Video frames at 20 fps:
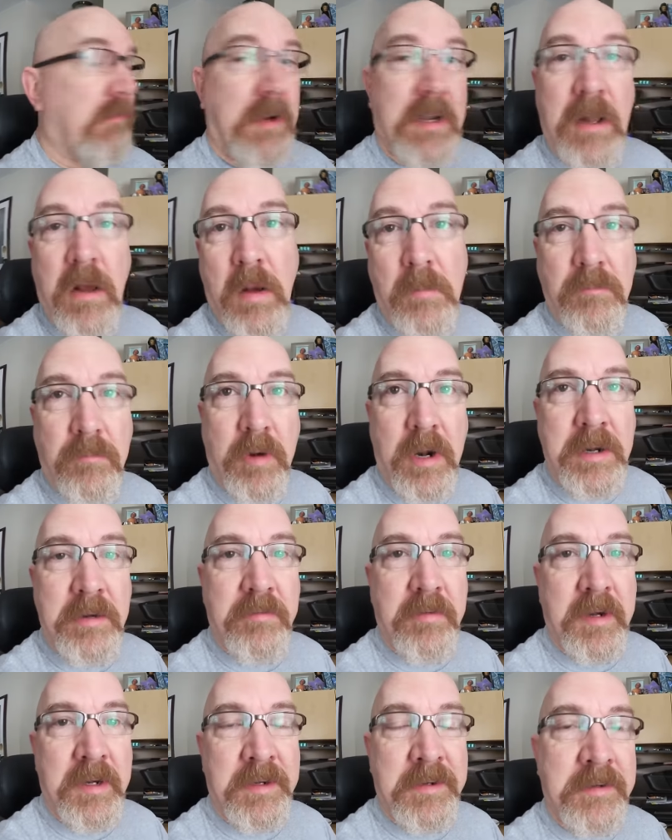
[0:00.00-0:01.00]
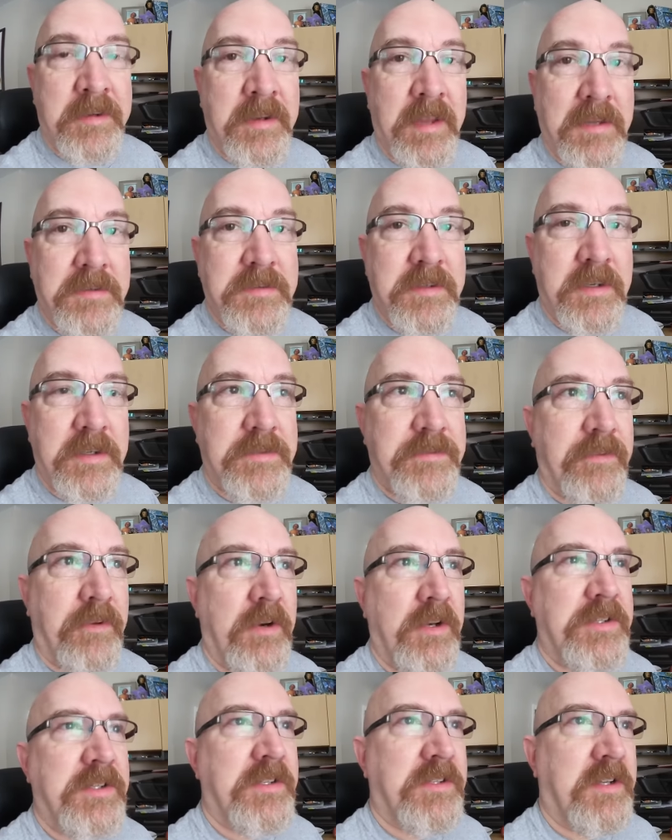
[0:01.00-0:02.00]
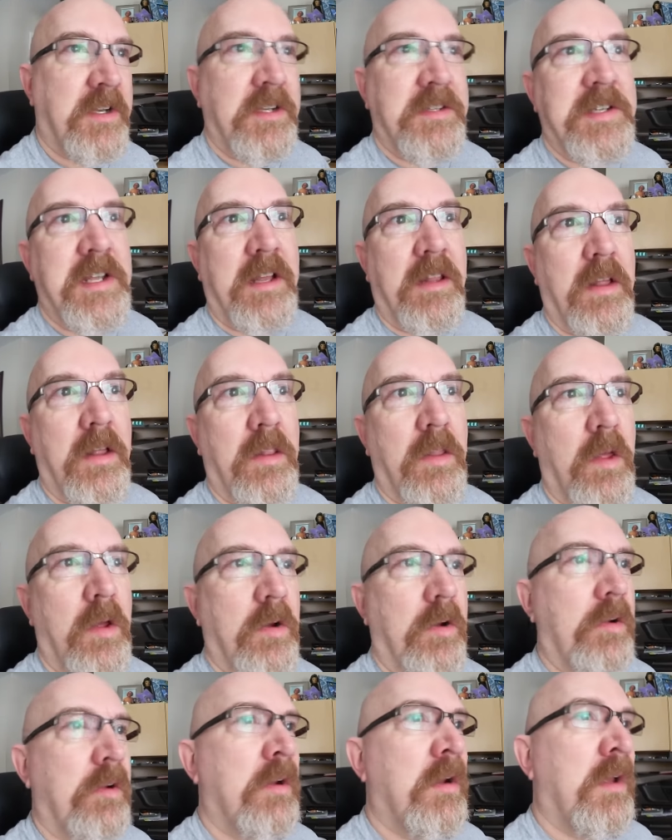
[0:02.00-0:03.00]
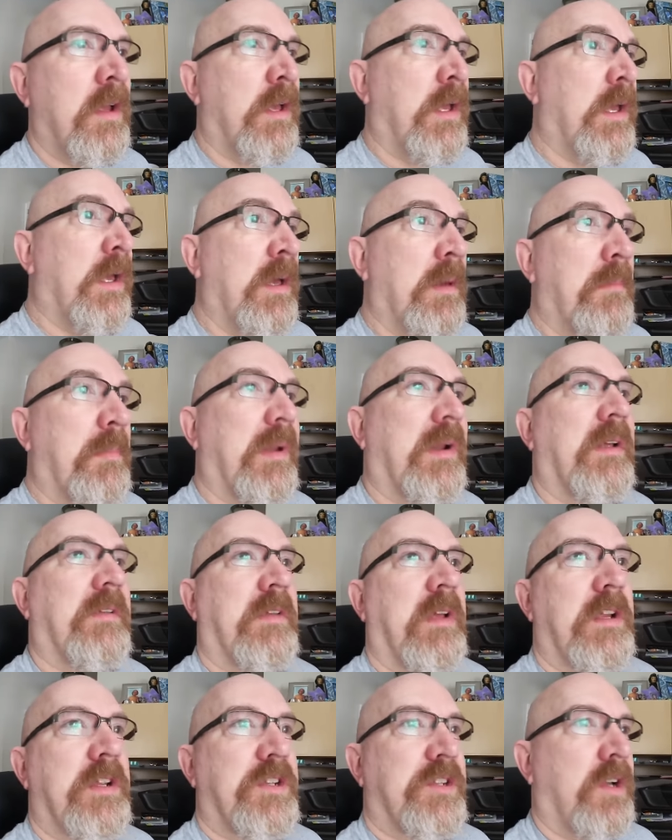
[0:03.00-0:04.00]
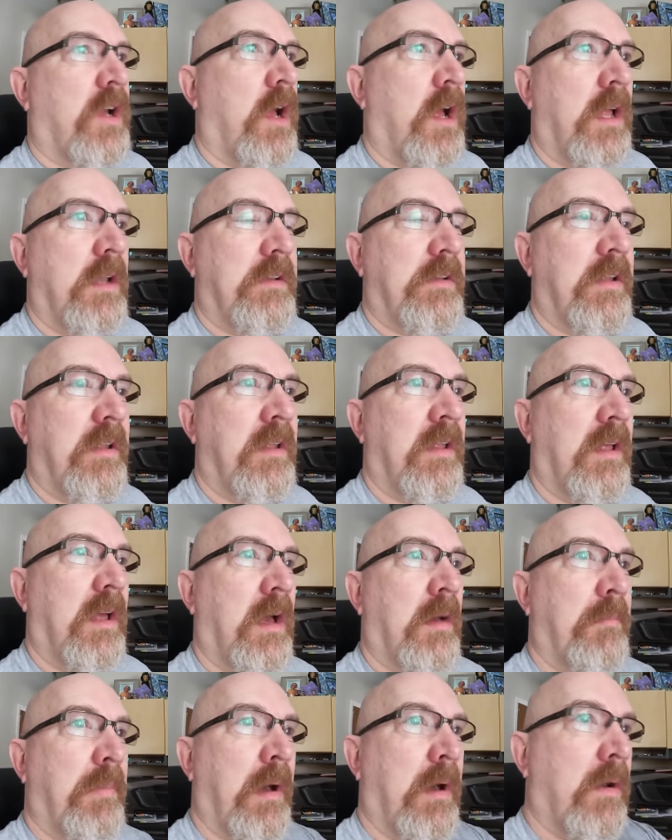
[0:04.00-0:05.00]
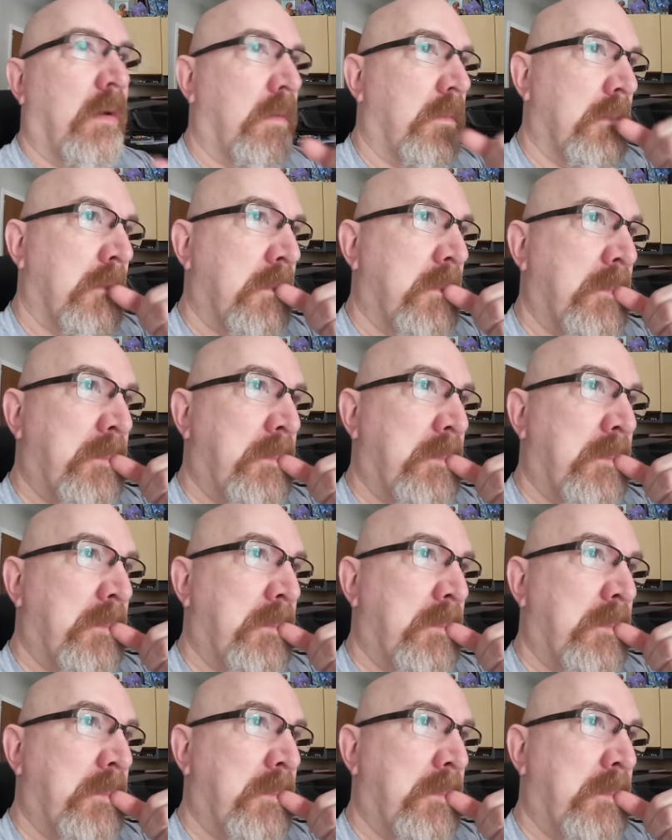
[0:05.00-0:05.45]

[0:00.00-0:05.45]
right now I'm rendering yesterday's footage, and it's going to take a lot longer because I shot about